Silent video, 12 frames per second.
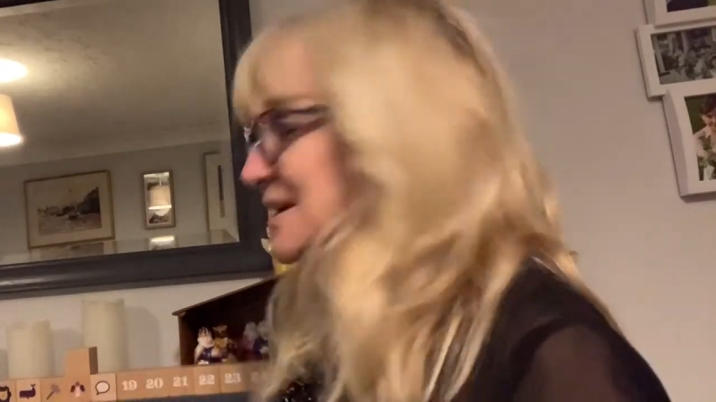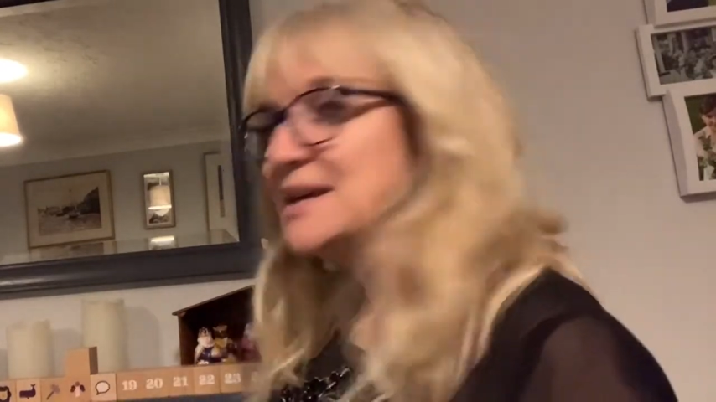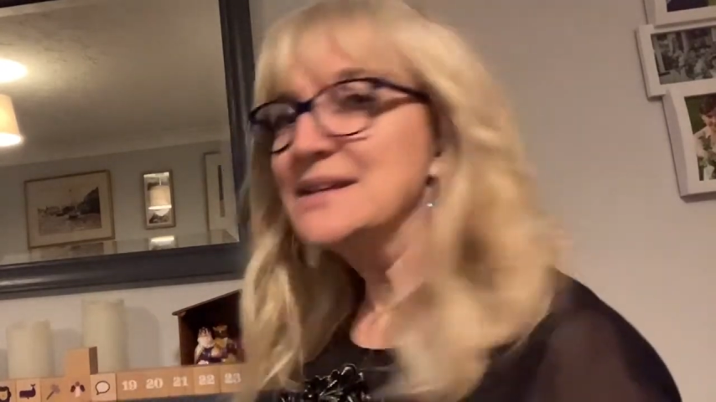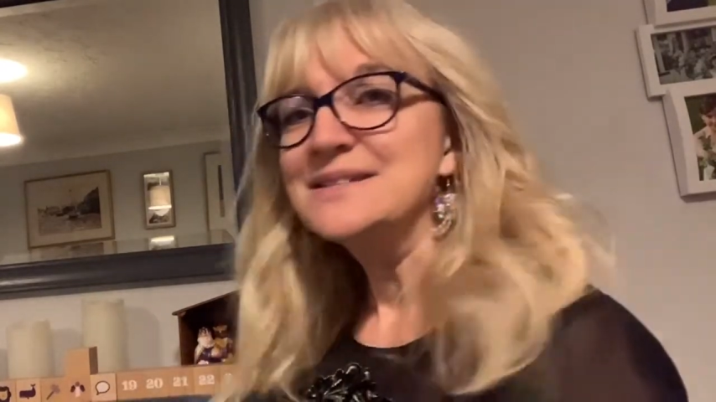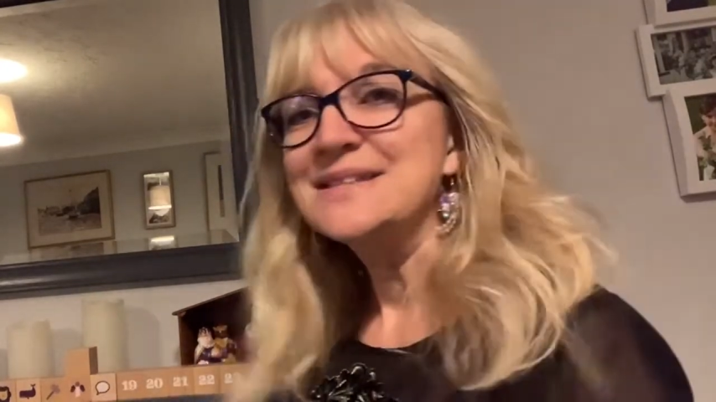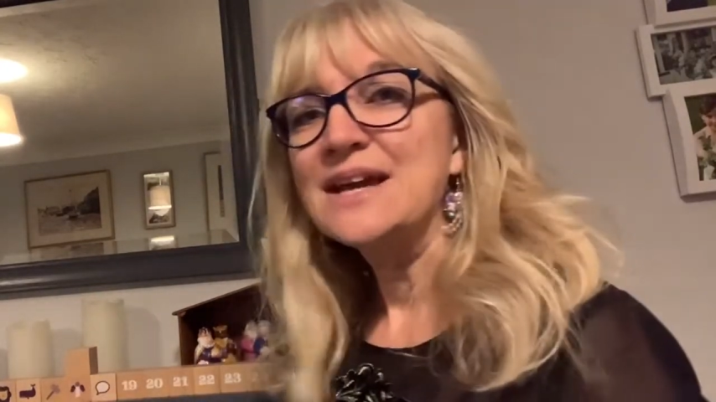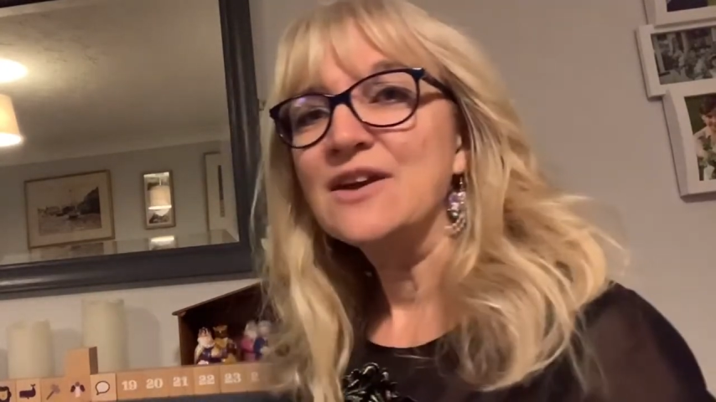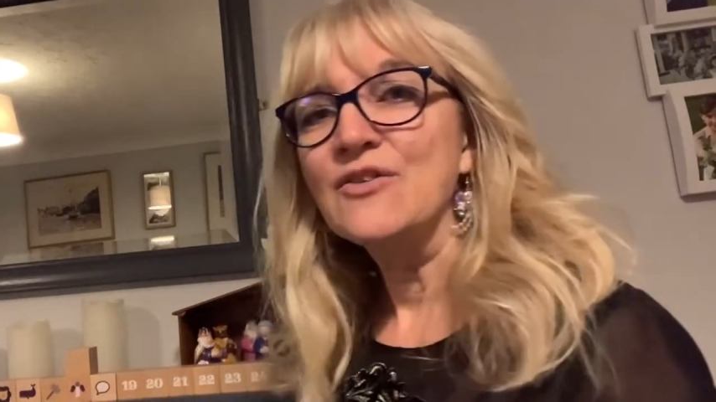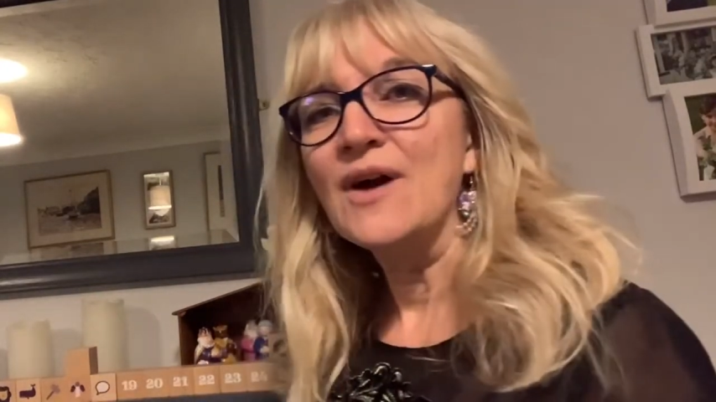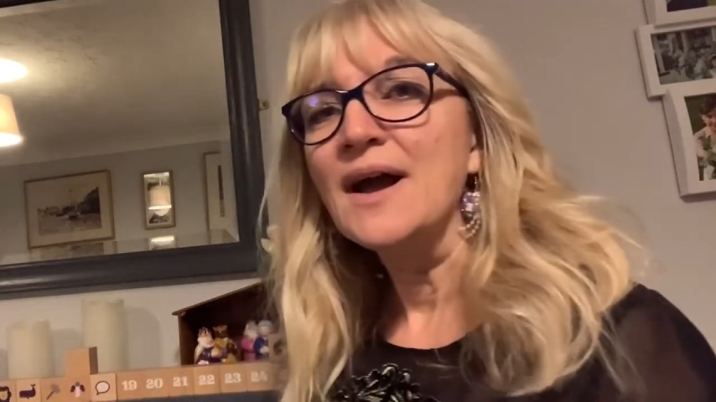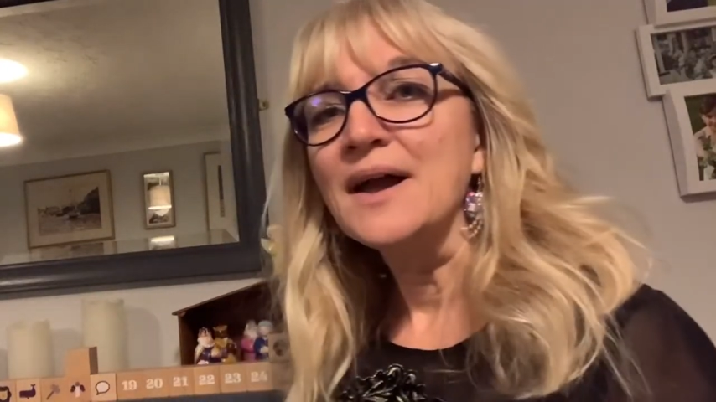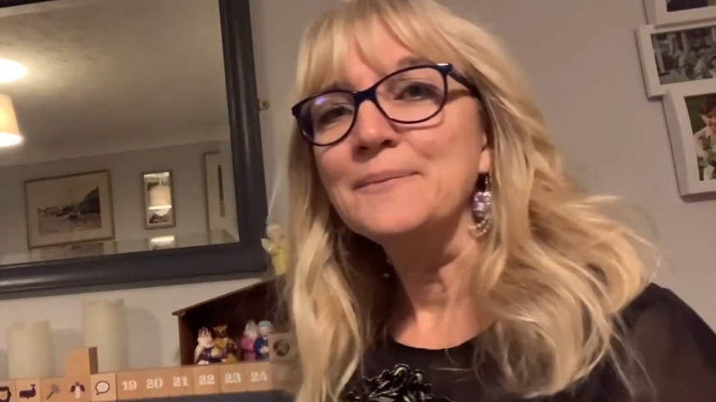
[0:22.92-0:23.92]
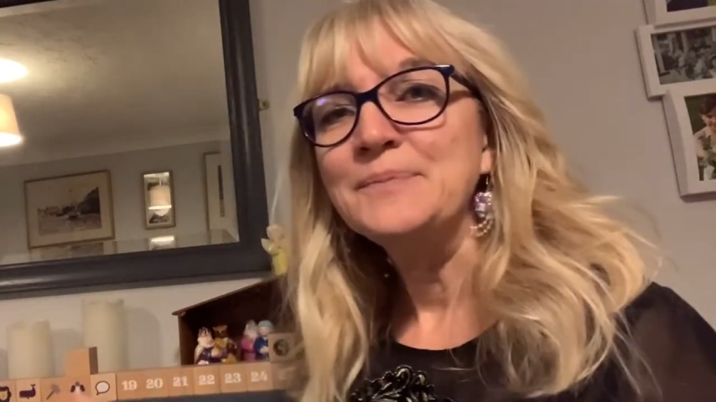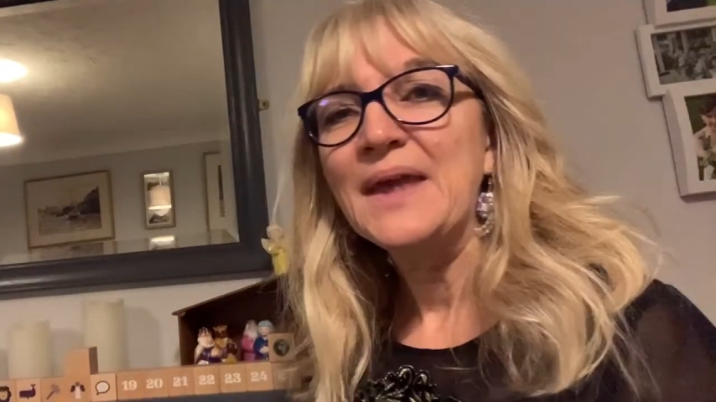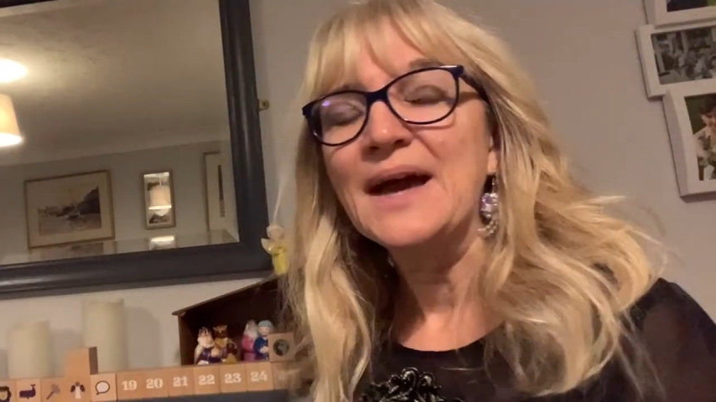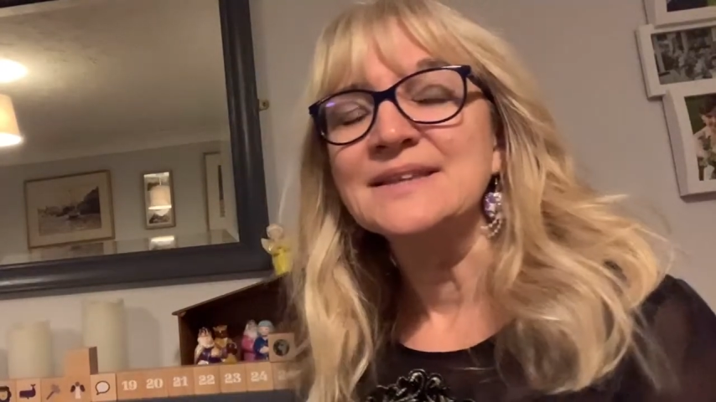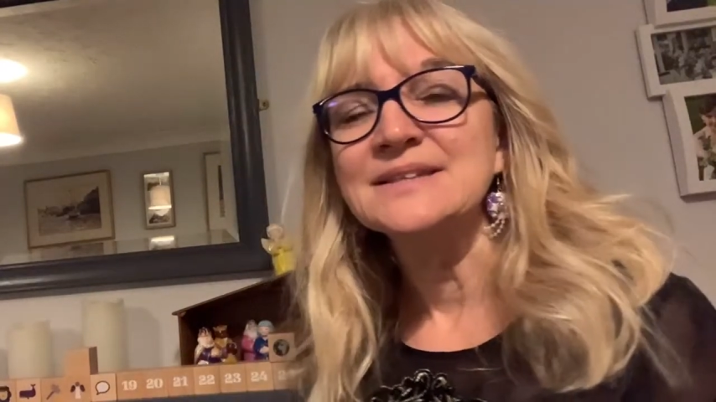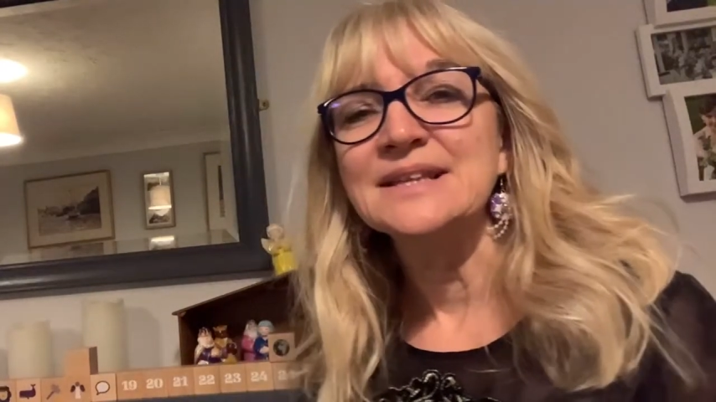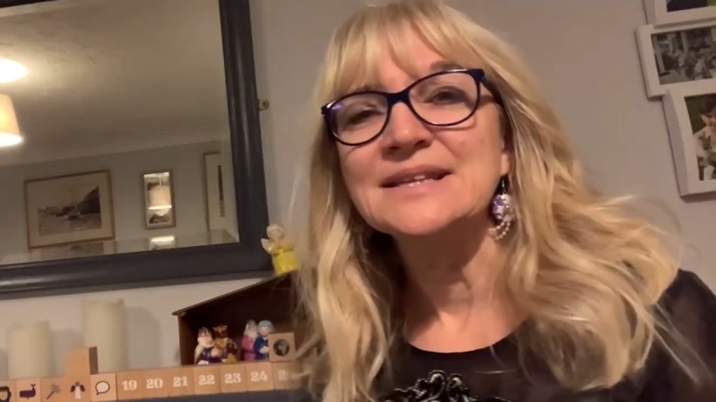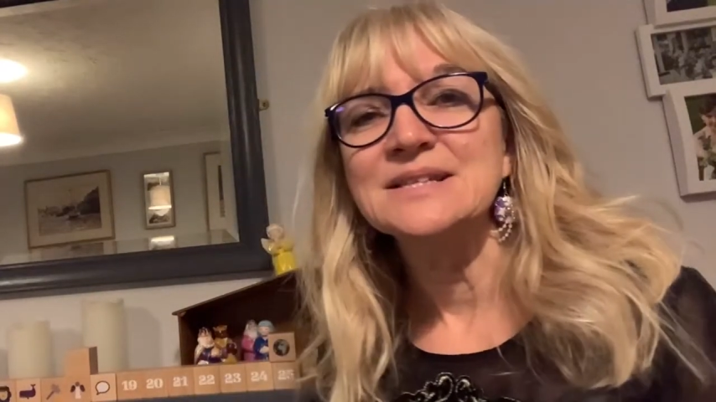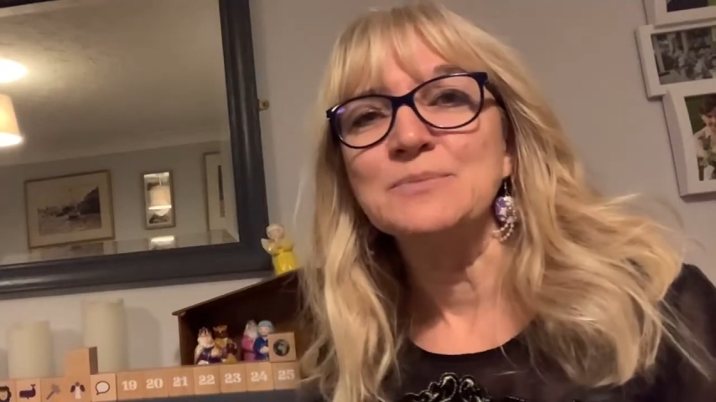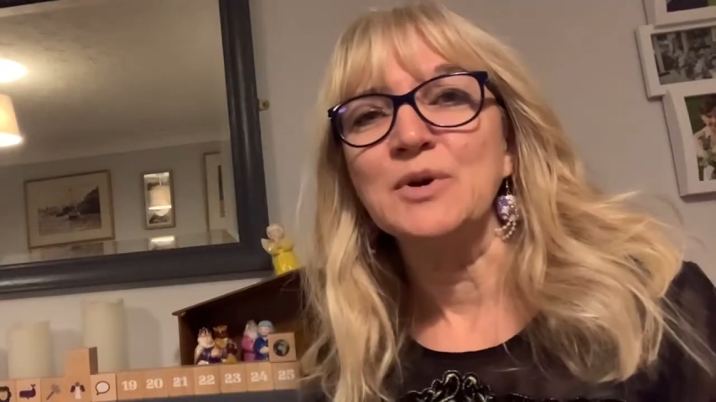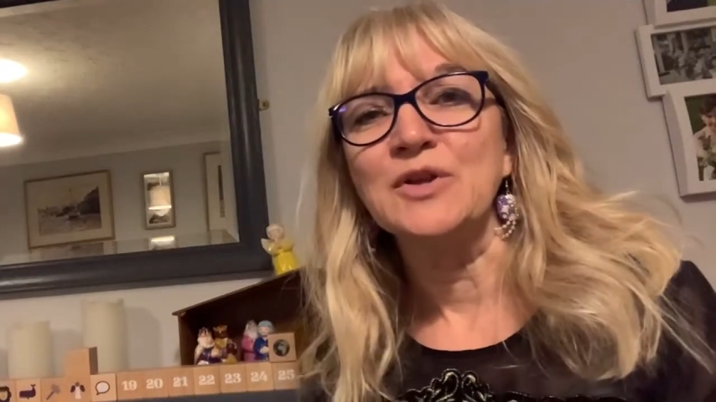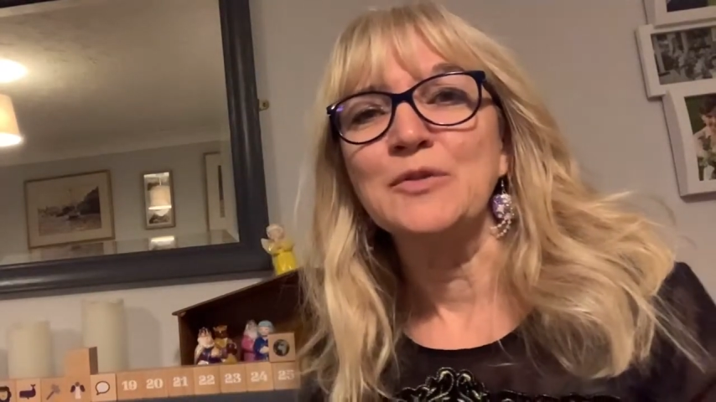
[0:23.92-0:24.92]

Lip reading: Zechariah and Elizabeth